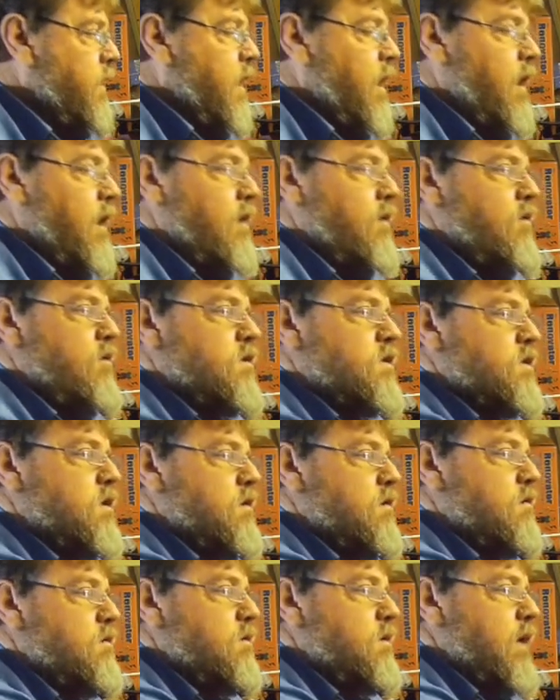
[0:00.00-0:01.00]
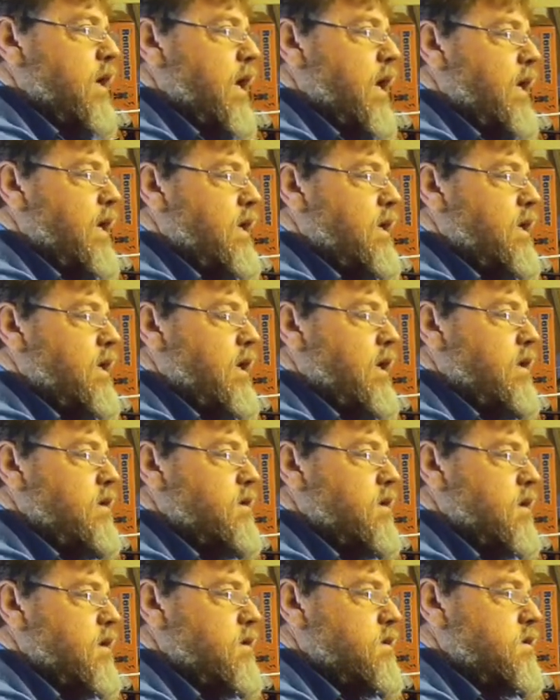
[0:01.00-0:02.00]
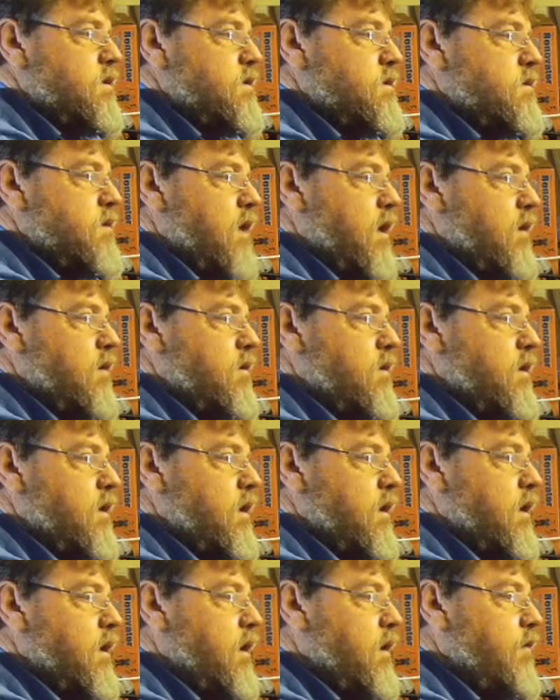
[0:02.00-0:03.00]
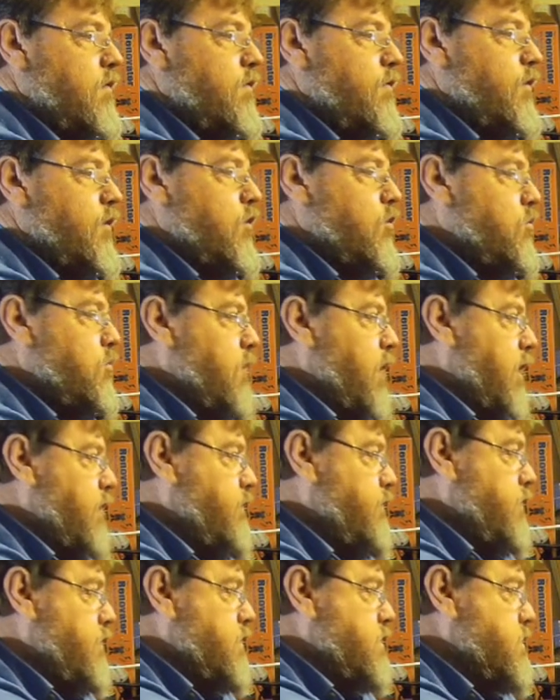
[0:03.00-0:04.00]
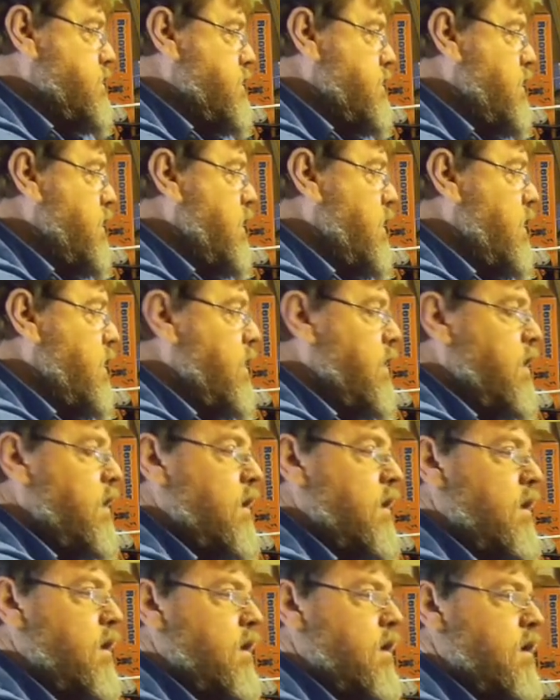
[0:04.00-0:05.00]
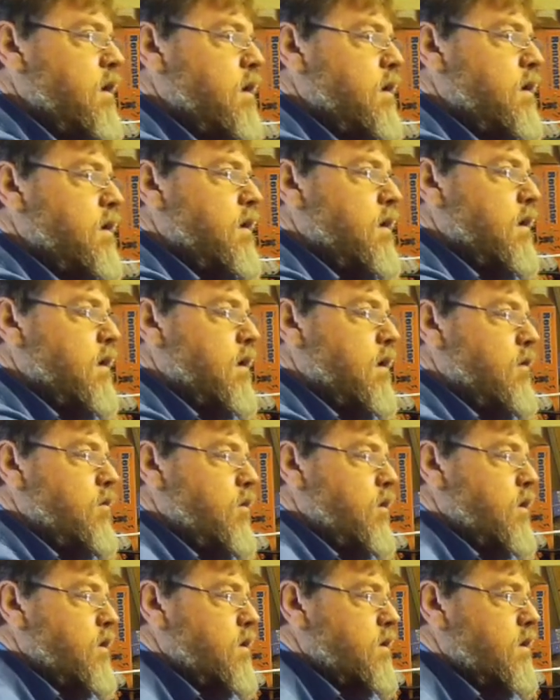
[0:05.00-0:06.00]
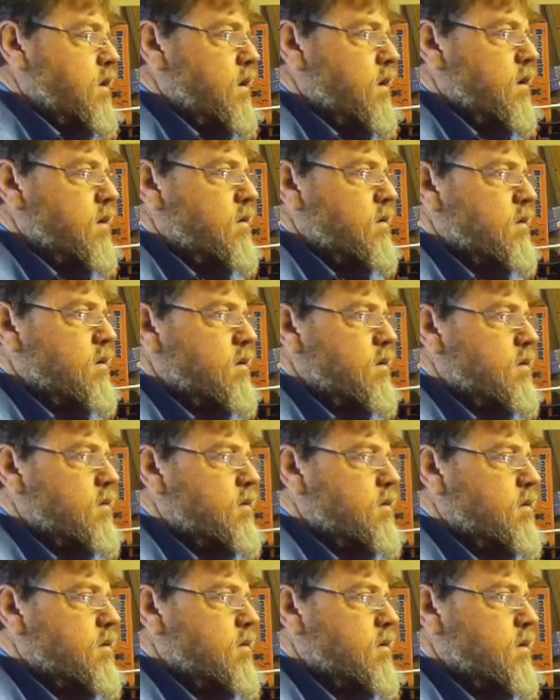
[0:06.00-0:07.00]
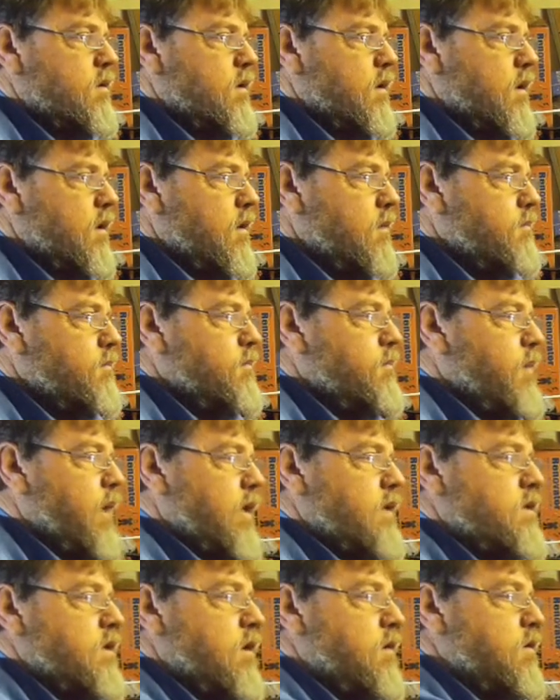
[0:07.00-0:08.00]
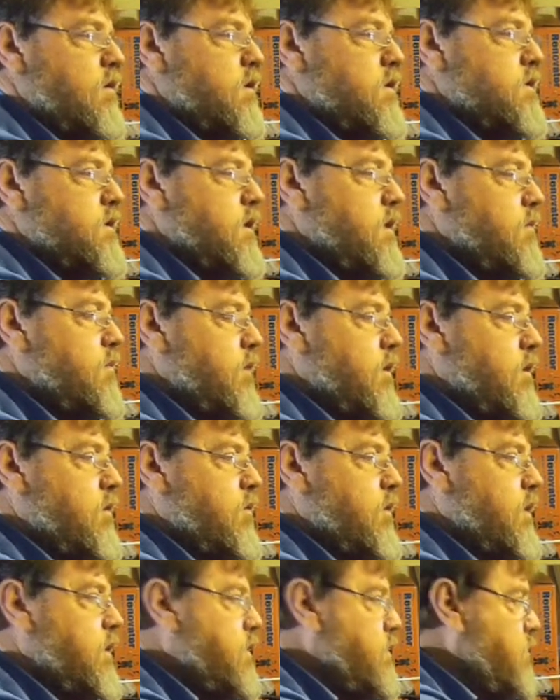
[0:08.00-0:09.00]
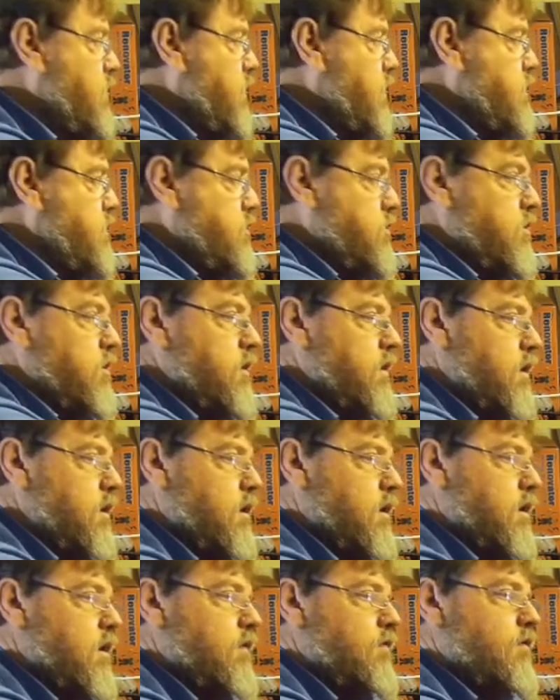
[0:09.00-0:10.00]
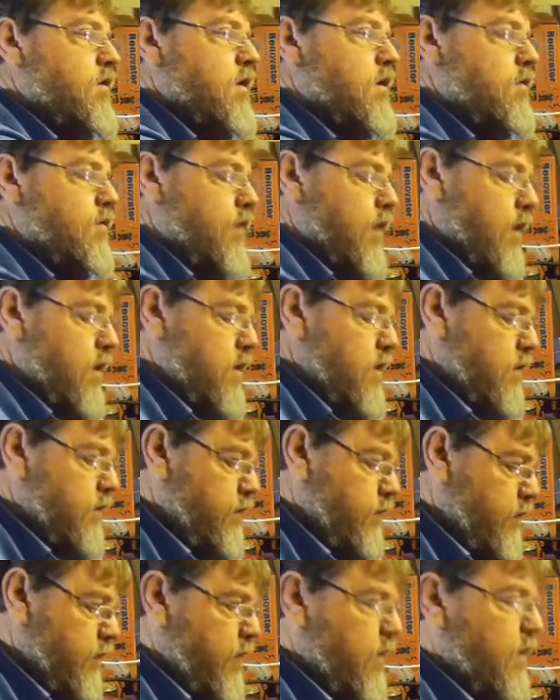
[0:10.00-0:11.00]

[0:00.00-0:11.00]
I also added in the shroud a few baffles with the placeholders in between to ensure that I have an effective